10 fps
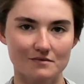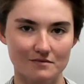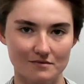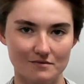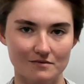
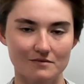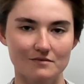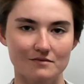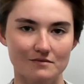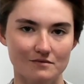
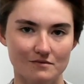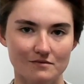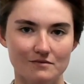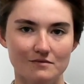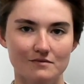
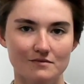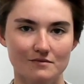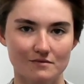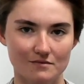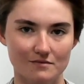
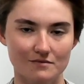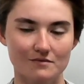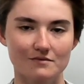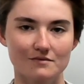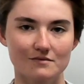
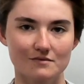(not speaking)